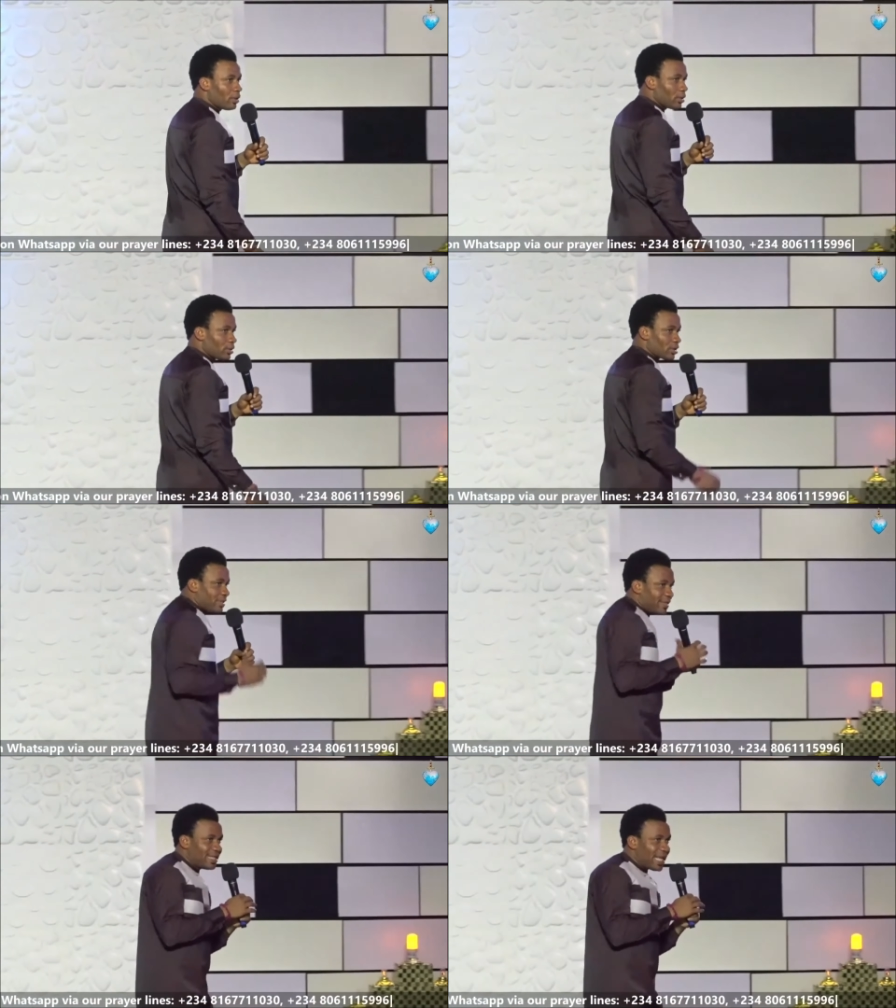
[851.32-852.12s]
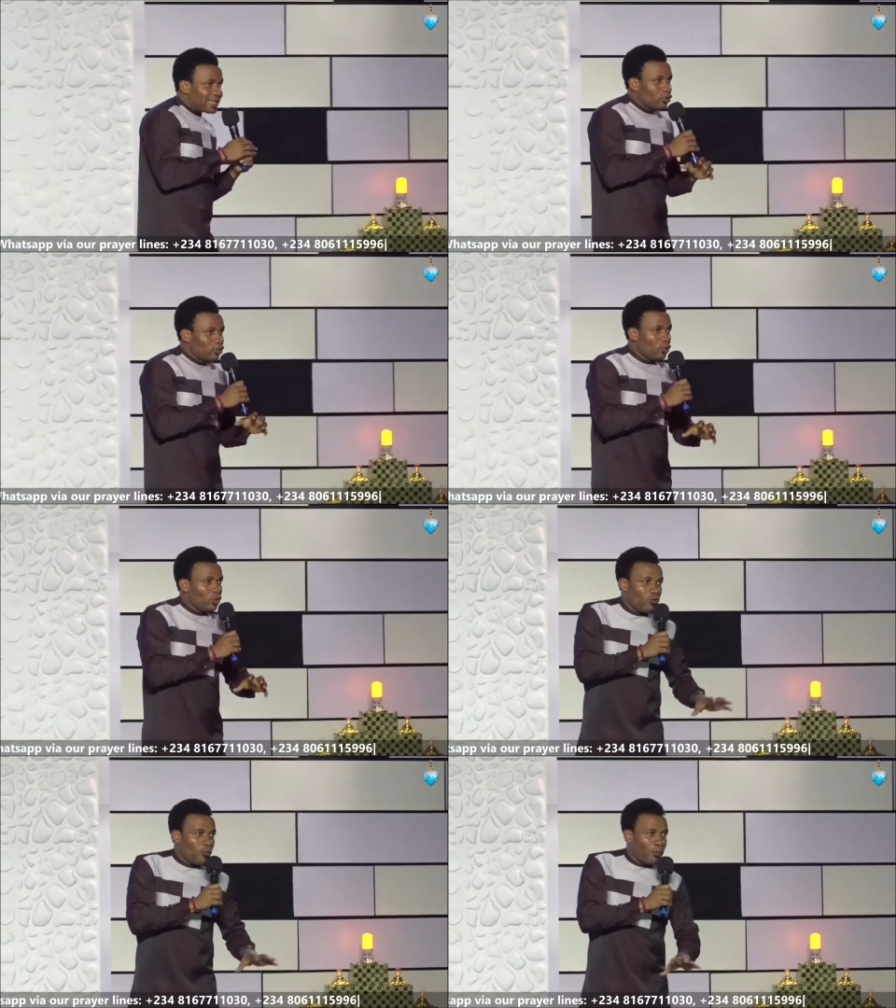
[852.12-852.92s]
Sin that you
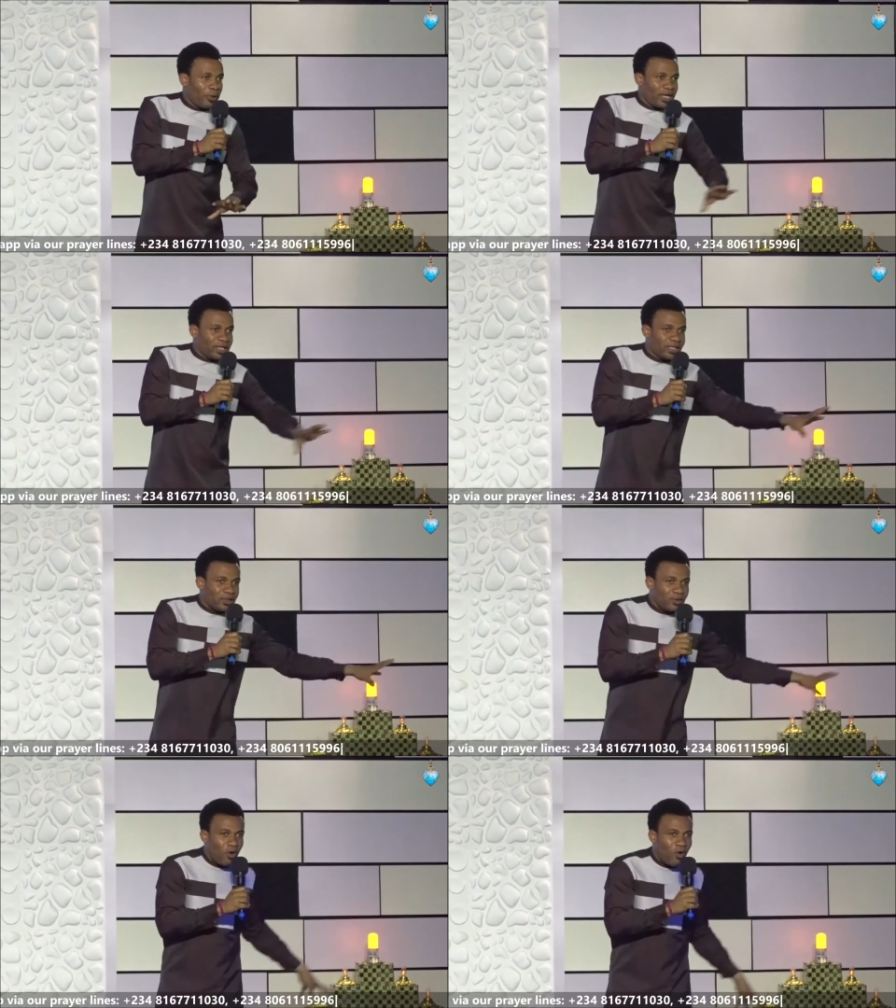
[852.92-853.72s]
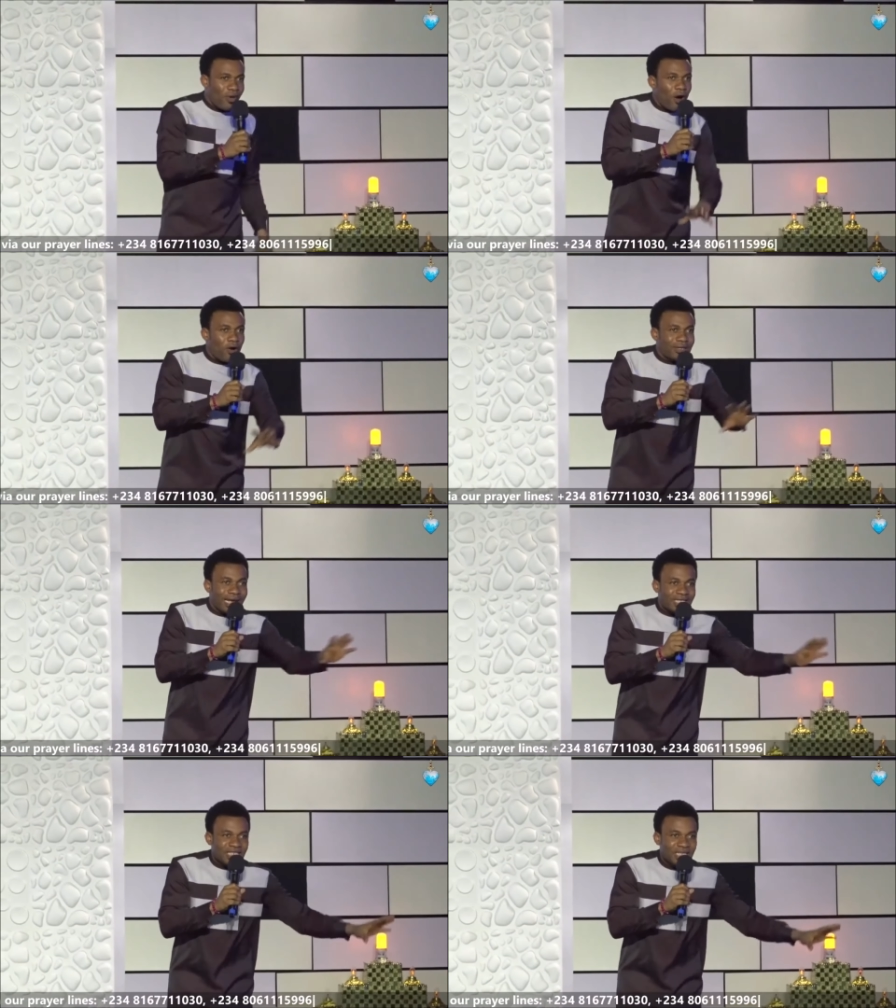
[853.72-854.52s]
prayed over other
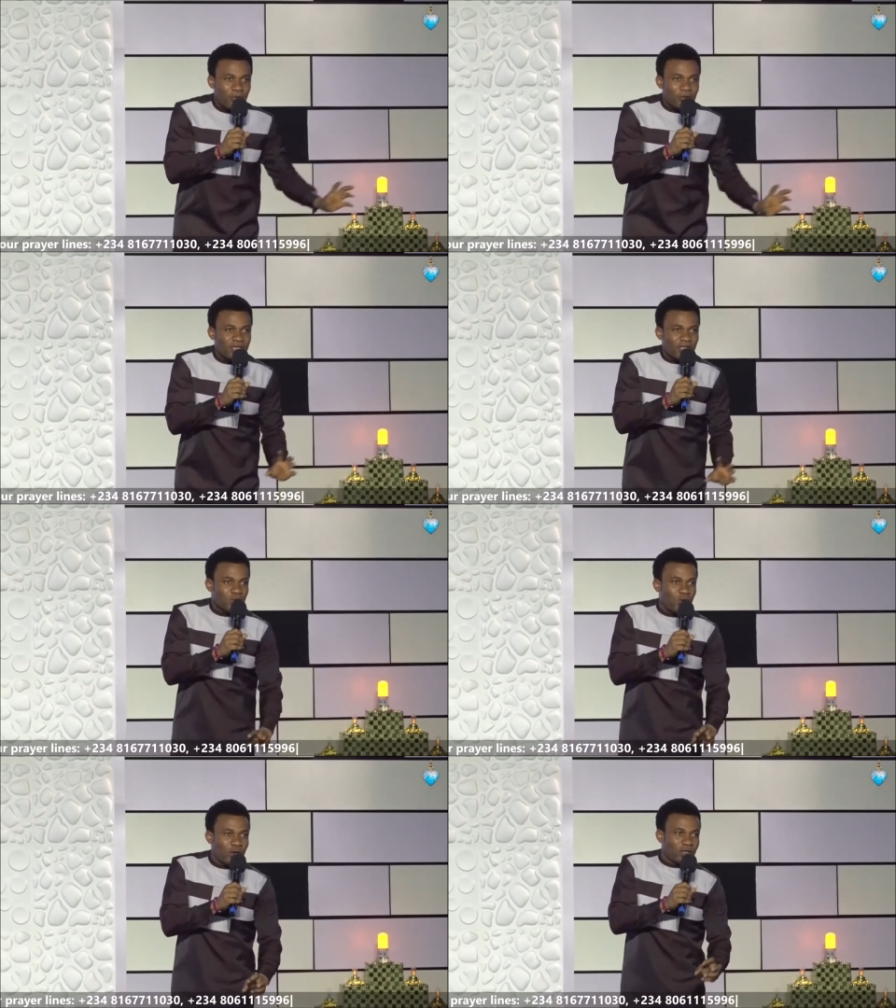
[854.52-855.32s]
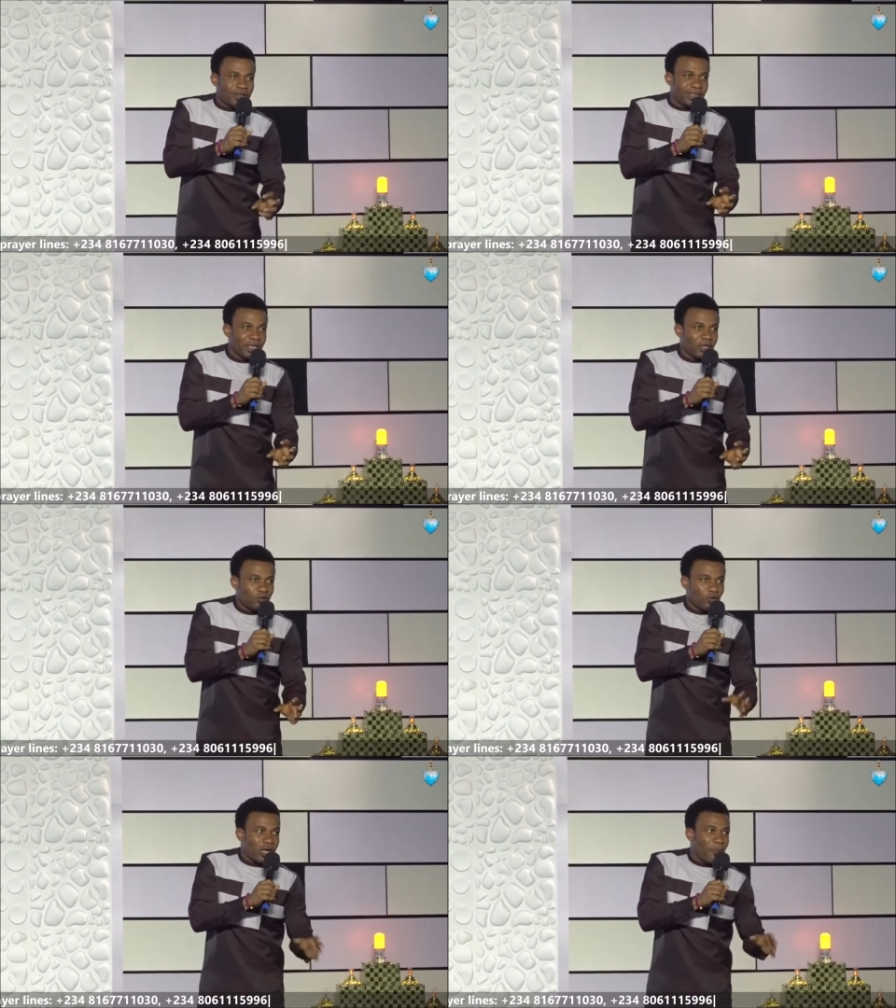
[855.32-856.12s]
sin, but this one, you
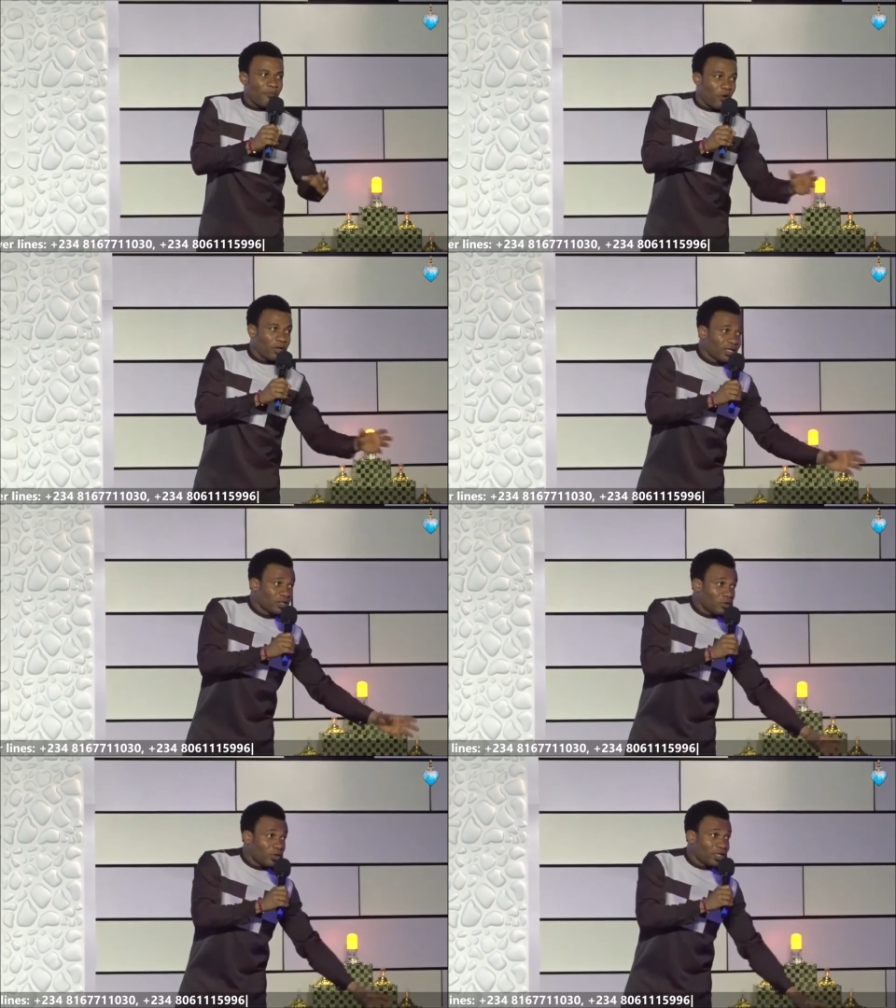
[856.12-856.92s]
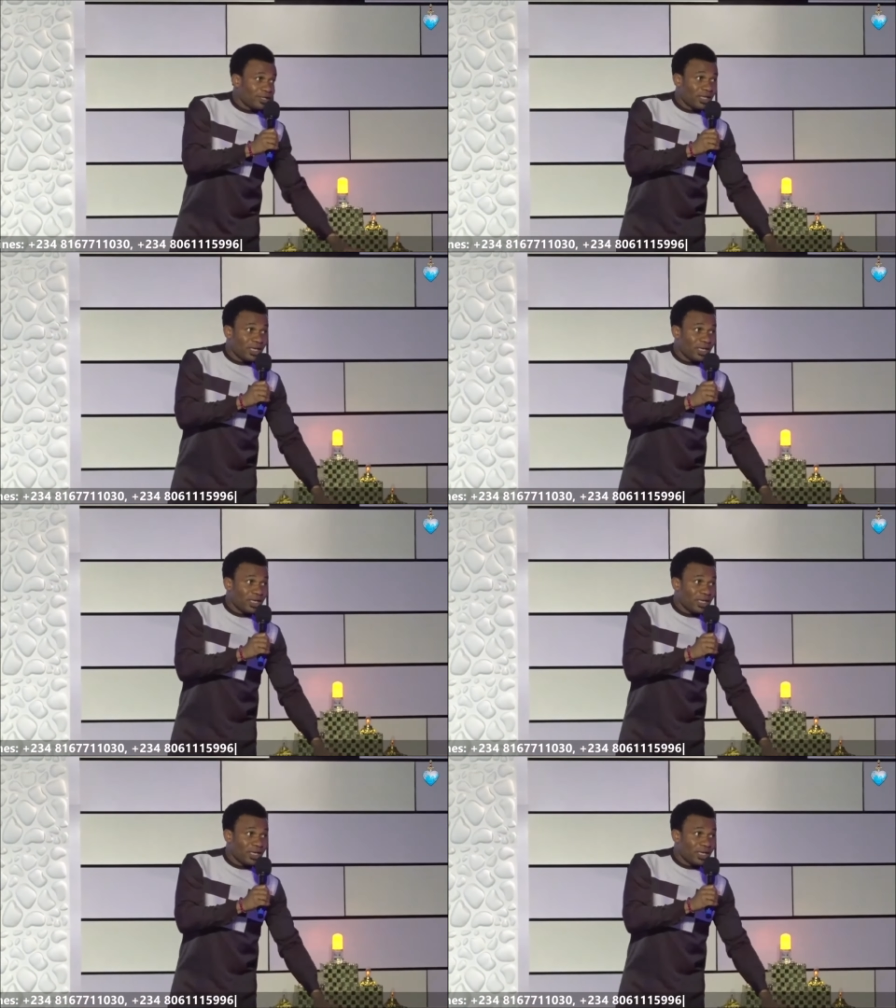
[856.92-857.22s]
keep falling into it.